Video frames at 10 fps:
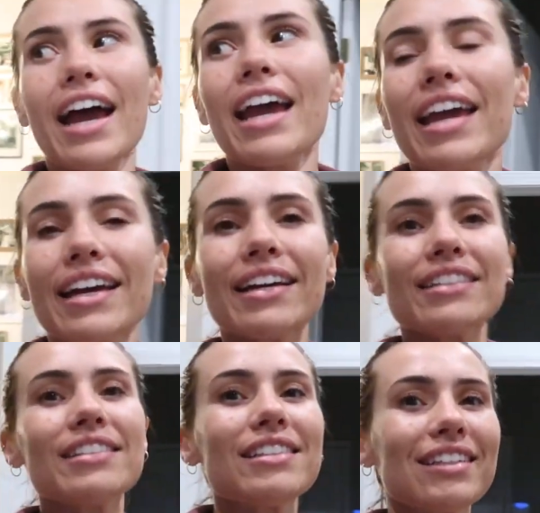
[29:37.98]

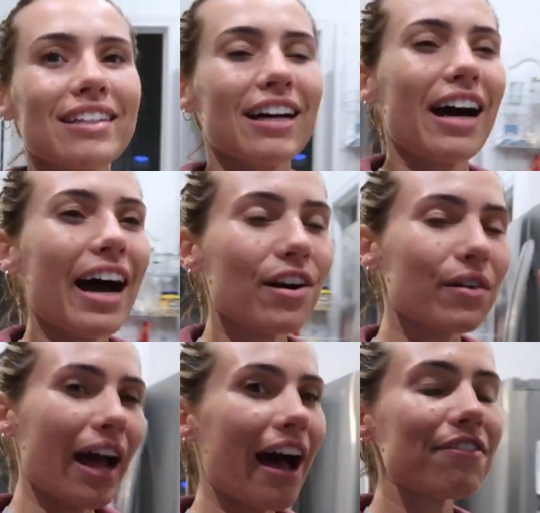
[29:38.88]
and I
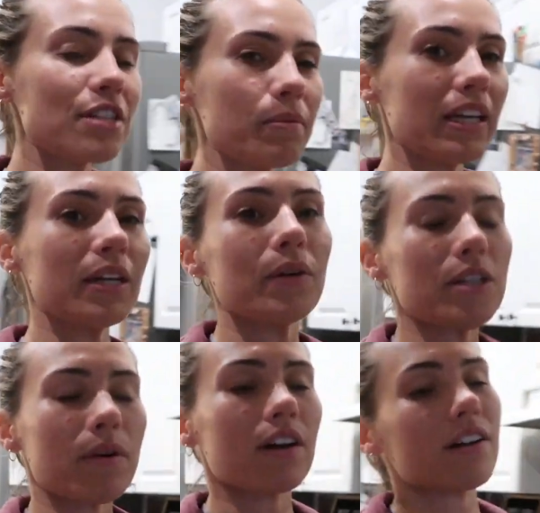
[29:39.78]
don't have to be anywhere
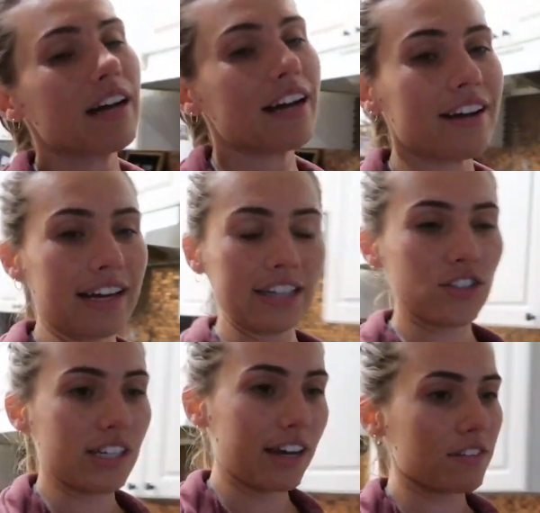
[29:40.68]
tomorrow.
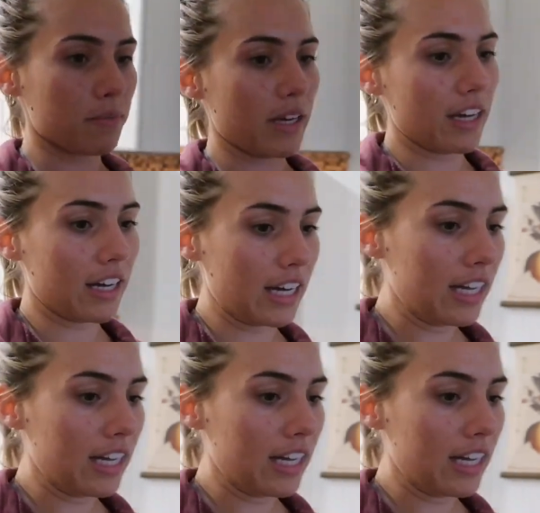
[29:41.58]
Actually, I have to be.